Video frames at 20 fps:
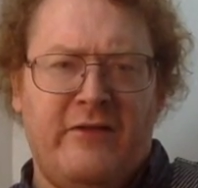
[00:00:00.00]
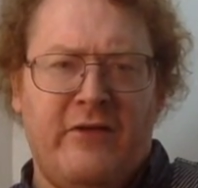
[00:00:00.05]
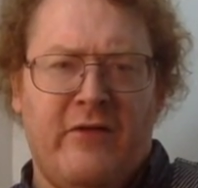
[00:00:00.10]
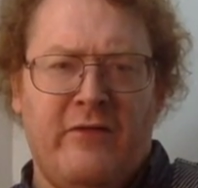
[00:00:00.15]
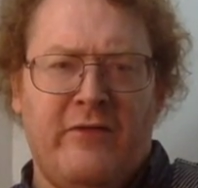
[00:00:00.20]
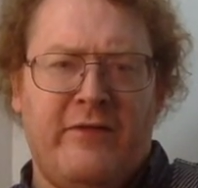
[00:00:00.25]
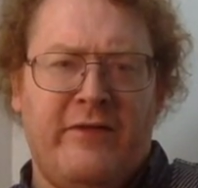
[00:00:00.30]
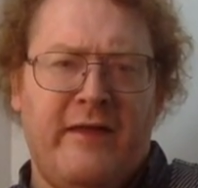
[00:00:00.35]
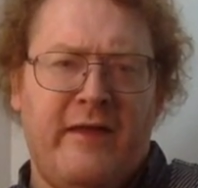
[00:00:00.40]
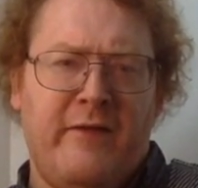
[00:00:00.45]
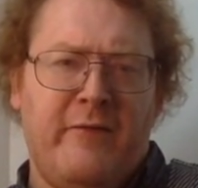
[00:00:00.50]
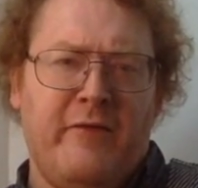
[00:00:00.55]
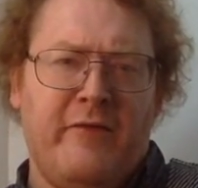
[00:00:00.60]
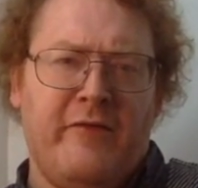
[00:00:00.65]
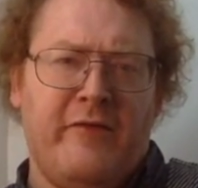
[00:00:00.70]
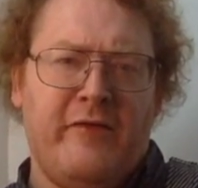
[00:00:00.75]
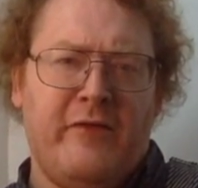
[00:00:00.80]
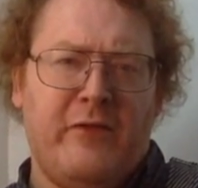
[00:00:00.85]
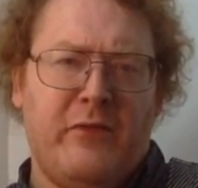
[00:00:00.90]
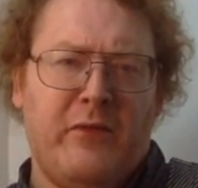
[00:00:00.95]
don't think
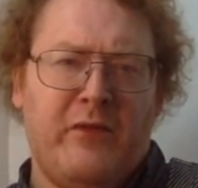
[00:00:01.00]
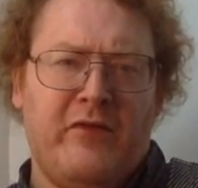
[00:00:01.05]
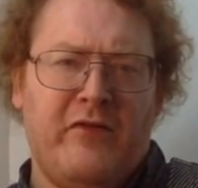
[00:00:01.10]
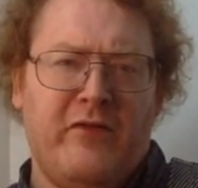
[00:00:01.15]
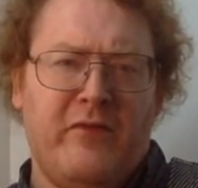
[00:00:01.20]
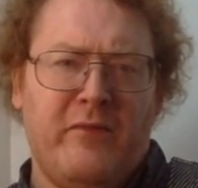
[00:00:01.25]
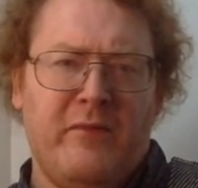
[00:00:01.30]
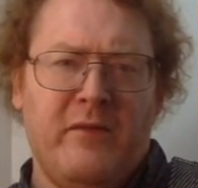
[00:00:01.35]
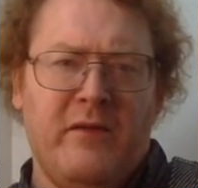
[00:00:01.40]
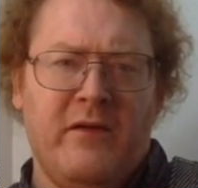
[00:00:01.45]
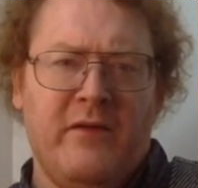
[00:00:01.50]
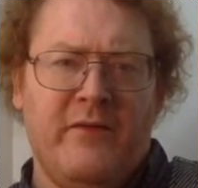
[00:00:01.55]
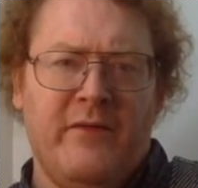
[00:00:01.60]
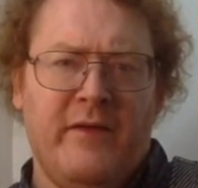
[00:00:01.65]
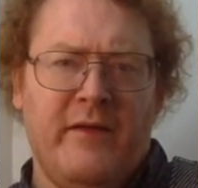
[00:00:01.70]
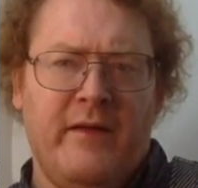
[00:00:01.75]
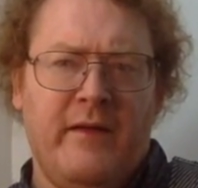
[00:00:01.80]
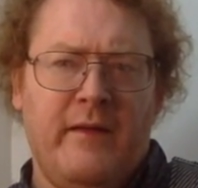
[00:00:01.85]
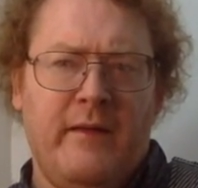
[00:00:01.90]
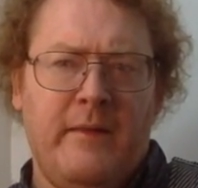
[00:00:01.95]
was in the original
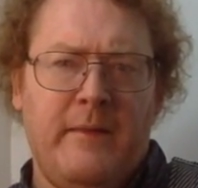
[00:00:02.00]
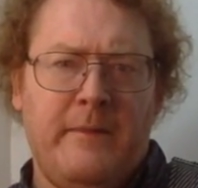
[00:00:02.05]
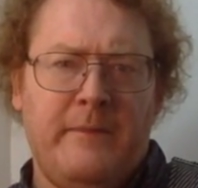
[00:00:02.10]
movie.